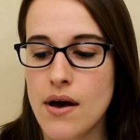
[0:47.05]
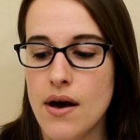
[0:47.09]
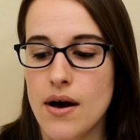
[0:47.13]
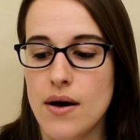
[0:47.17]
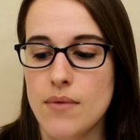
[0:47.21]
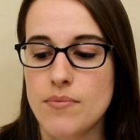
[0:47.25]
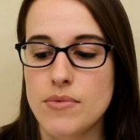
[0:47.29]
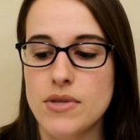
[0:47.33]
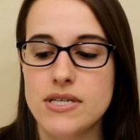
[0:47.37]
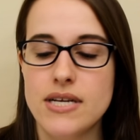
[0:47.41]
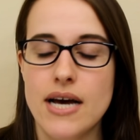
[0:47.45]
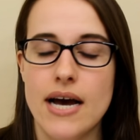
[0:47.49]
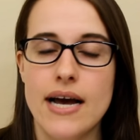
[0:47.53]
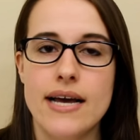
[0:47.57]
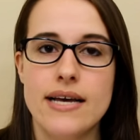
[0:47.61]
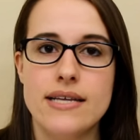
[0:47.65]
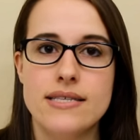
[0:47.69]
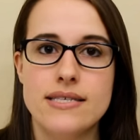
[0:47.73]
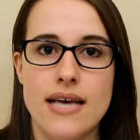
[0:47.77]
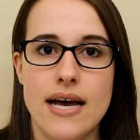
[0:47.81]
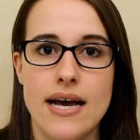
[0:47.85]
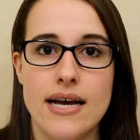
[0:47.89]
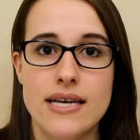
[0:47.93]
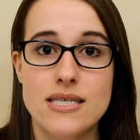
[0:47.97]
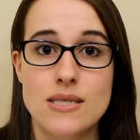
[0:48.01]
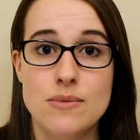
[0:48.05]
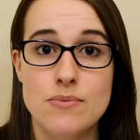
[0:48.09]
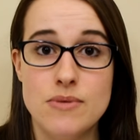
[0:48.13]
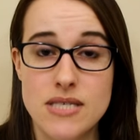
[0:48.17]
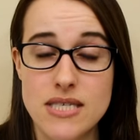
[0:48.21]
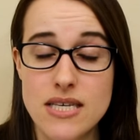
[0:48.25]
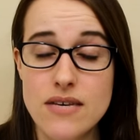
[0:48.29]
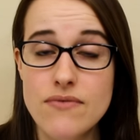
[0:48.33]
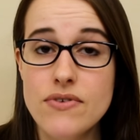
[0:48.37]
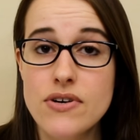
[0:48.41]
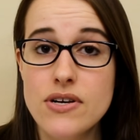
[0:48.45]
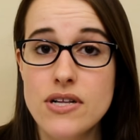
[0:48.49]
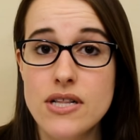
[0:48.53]
Um, the diets I
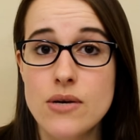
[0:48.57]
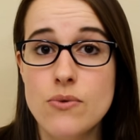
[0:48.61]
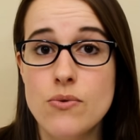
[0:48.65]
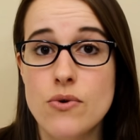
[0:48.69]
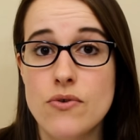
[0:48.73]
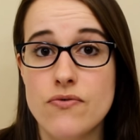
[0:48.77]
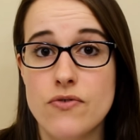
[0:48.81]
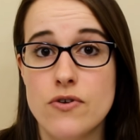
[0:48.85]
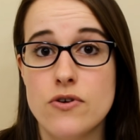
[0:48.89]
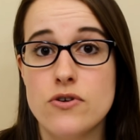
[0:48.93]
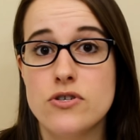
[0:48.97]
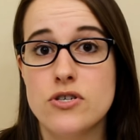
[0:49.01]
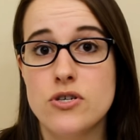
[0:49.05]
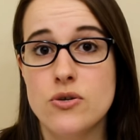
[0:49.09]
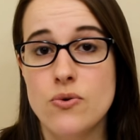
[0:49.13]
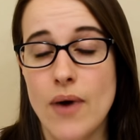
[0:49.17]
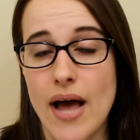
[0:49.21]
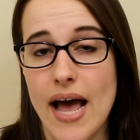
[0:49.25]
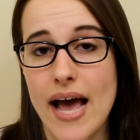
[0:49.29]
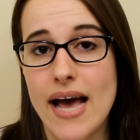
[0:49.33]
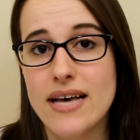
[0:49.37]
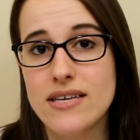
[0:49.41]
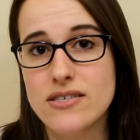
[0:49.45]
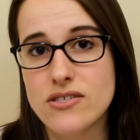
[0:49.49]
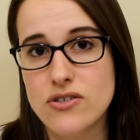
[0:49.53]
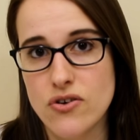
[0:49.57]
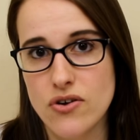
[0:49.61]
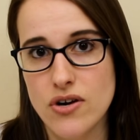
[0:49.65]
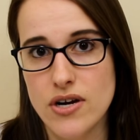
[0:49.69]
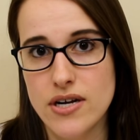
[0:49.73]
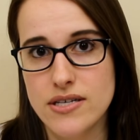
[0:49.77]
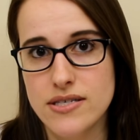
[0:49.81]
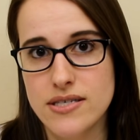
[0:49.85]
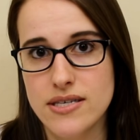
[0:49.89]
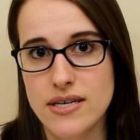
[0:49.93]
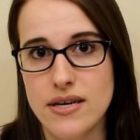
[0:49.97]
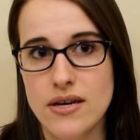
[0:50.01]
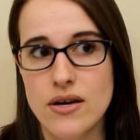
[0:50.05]
specifically referred to as
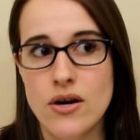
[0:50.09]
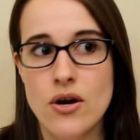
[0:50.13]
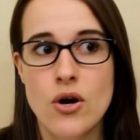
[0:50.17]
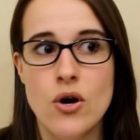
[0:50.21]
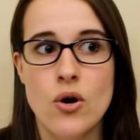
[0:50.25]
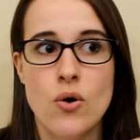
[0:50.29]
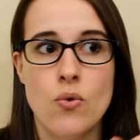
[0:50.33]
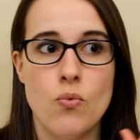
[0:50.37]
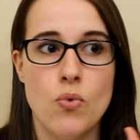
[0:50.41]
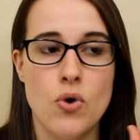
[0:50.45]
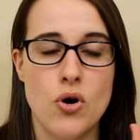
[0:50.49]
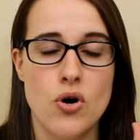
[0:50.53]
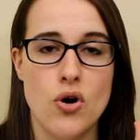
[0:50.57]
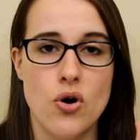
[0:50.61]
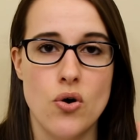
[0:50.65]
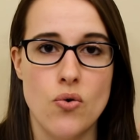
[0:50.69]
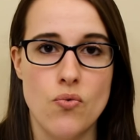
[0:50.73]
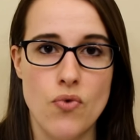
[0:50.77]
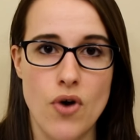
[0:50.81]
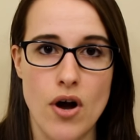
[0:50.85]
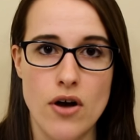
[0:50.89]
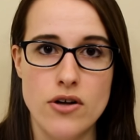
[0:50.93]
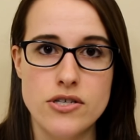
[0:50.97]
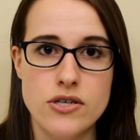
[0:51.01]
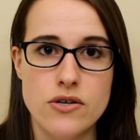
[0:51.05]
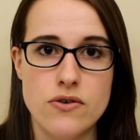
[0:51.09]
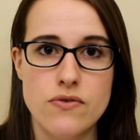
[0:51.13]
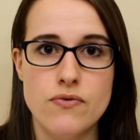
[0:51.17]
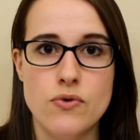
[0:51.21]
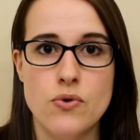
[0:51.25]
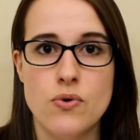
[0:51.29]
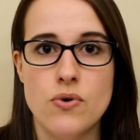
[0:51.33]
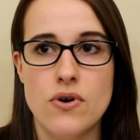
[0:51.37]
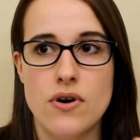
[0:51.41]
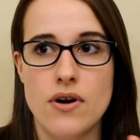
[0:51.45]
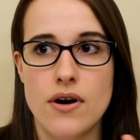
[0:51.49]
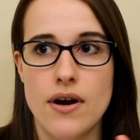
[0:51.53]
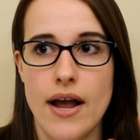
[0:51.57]
crazy were raw till
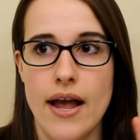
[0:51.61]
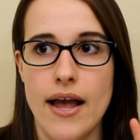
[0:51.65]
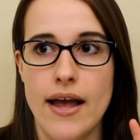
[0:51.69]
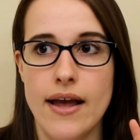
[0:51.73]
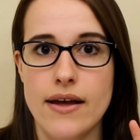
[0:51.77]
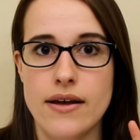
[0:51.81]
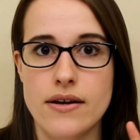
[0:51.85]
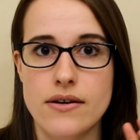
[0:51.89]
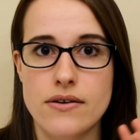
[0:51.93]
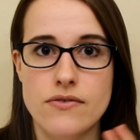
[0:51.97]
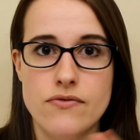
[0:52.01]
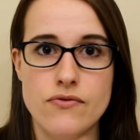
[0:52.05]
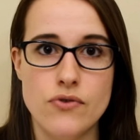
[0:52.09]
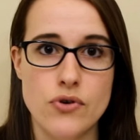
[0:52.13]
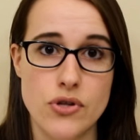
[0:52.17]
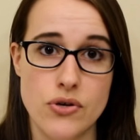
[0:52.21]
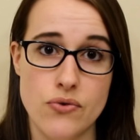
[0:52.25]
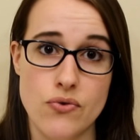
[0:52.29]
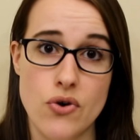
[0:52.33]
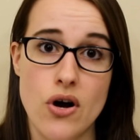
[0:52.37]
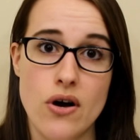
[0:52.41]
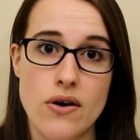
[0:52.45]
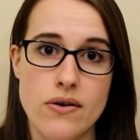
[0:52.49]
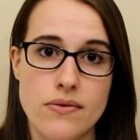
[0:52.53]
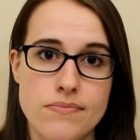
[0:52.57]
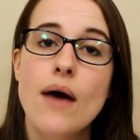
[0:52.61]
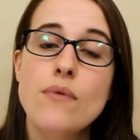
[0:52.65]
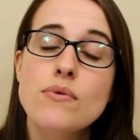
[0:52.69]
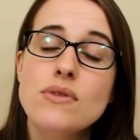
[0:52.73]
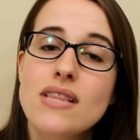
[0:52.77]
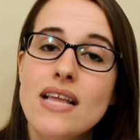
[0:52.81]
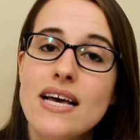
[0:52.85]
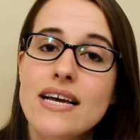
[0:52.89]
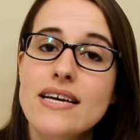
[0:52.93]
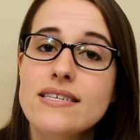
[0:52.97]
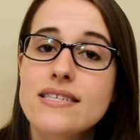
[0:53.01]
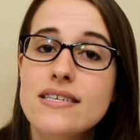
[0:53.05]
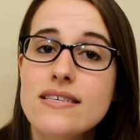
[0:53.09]
four and fully raw. I would
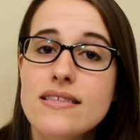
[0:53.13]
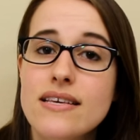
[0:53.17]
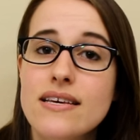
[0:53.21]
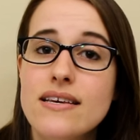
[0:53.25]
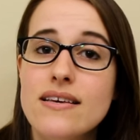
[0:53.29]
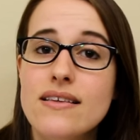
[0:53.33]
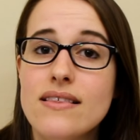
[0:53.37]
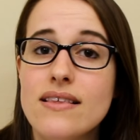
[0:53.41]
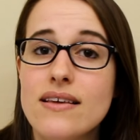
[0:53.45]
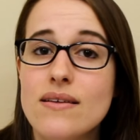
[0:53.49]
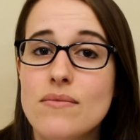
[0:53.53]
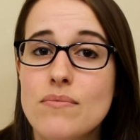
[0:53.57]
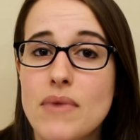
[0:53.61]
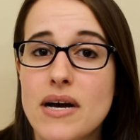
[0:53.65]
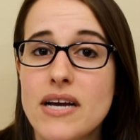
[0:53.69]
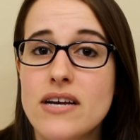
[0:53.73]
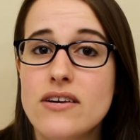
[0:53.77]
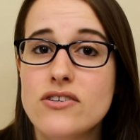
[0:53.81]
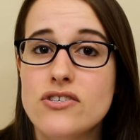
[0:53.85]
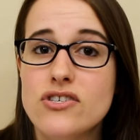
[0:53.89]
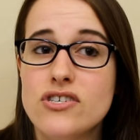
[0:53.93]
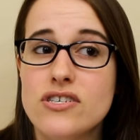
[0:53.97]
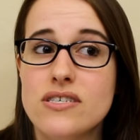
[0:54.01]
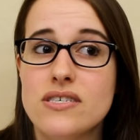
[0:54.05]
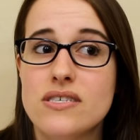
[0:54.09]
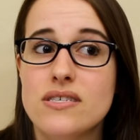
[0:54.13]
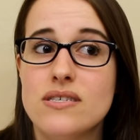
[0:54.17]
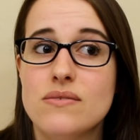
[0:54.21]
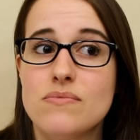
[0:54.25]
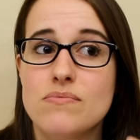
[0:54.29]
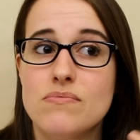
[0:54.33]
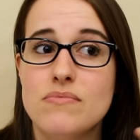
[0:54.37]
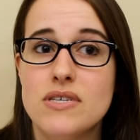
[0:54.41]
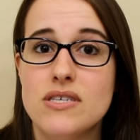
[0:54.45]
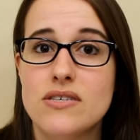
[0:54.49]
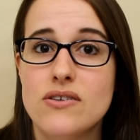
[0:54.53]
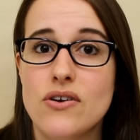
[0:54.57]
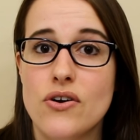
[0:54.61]
like to think that Mike just
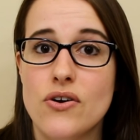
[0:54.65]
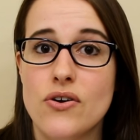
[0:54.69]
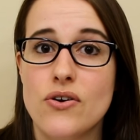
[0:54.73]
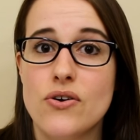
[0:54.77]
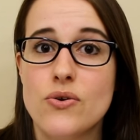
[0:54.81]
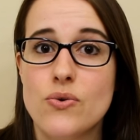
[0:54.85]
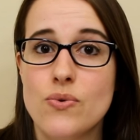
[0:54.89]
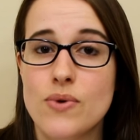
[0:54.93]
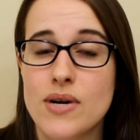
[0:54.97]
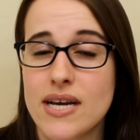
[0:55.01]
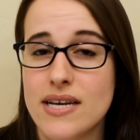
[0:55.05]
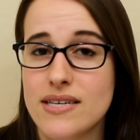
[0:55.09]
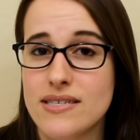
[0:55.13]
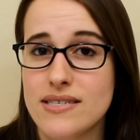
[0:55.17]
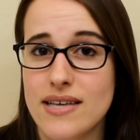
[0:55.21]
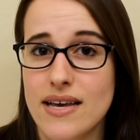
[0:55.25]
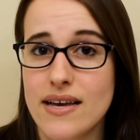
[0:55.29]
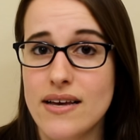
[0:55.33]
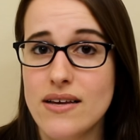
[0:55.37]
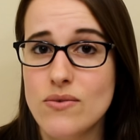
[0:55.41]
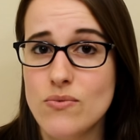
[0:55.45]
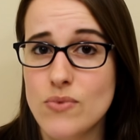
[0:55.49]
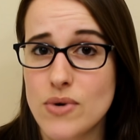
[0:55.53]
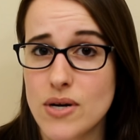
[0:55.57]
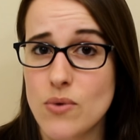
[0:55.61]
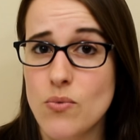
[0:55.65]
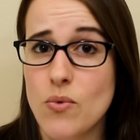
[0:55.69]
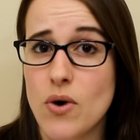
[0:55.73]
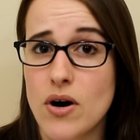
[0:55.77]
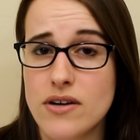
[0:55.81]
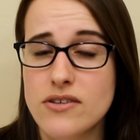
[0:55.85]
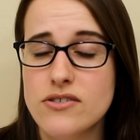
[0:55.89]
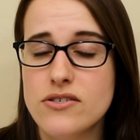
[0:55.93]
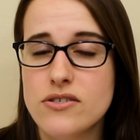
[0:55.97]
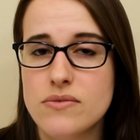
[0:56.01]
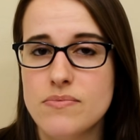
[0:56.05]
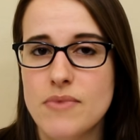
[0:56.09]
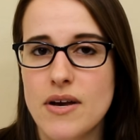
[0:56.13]
misheard what I said when he
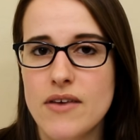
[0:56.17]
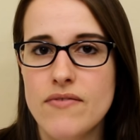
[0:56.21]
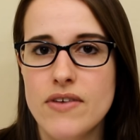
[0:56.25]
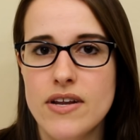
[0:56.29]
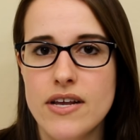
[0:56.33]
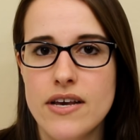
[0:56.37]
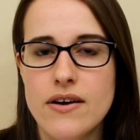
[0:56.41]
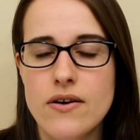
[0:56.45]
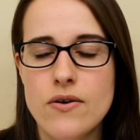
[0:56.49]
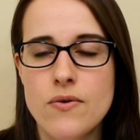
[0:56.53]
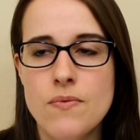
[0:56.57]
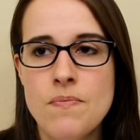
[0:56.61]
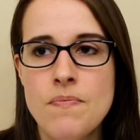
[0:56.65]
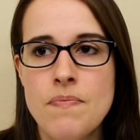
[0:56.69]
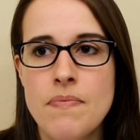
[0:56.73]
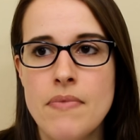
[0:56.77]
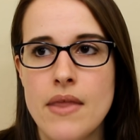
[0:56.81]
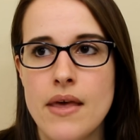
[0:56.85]
watched my video.